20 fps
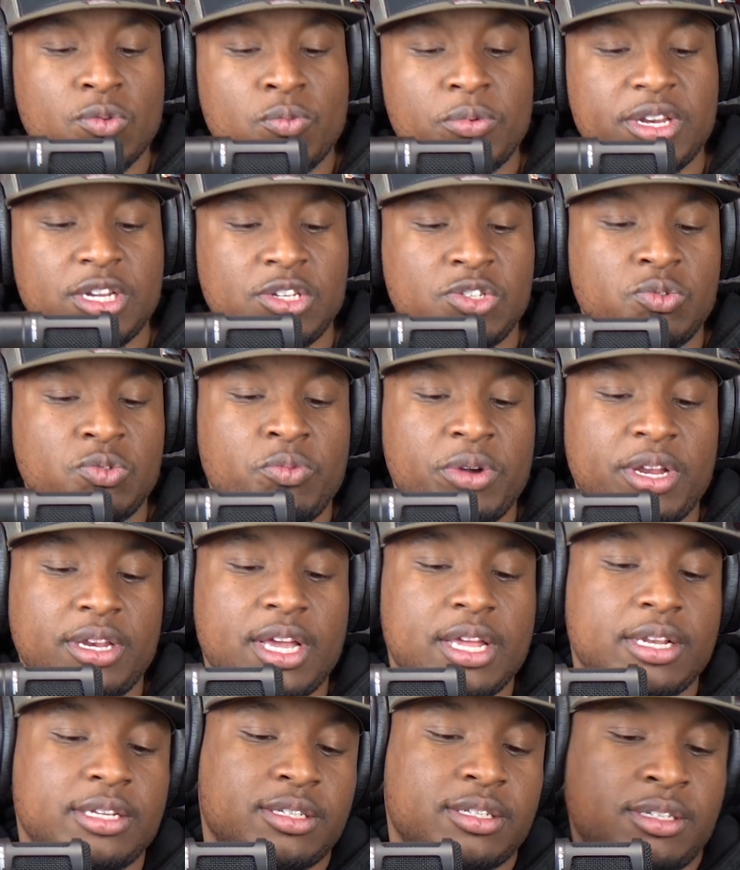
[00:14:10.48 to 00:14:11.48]
when did you win
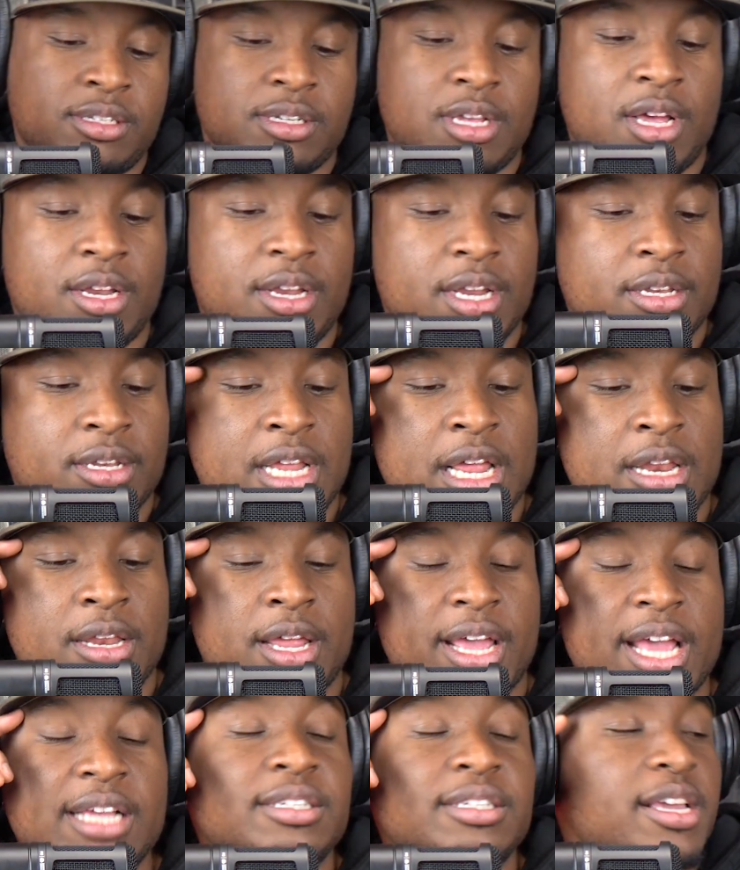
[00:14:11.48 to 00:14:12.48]
that uh, that, that
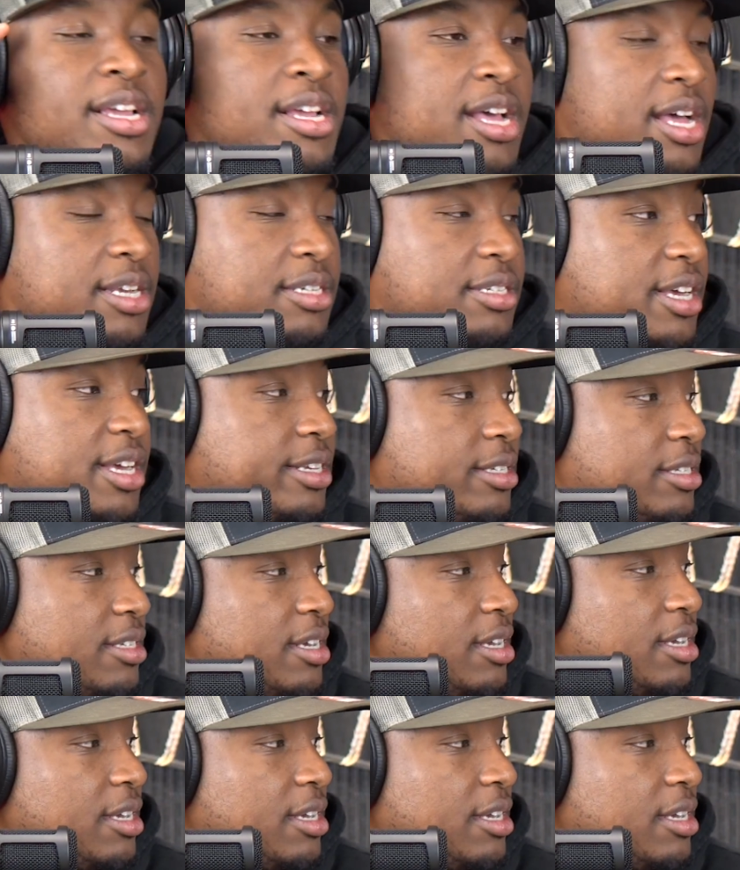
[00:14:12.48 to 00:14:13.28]
the essay contest?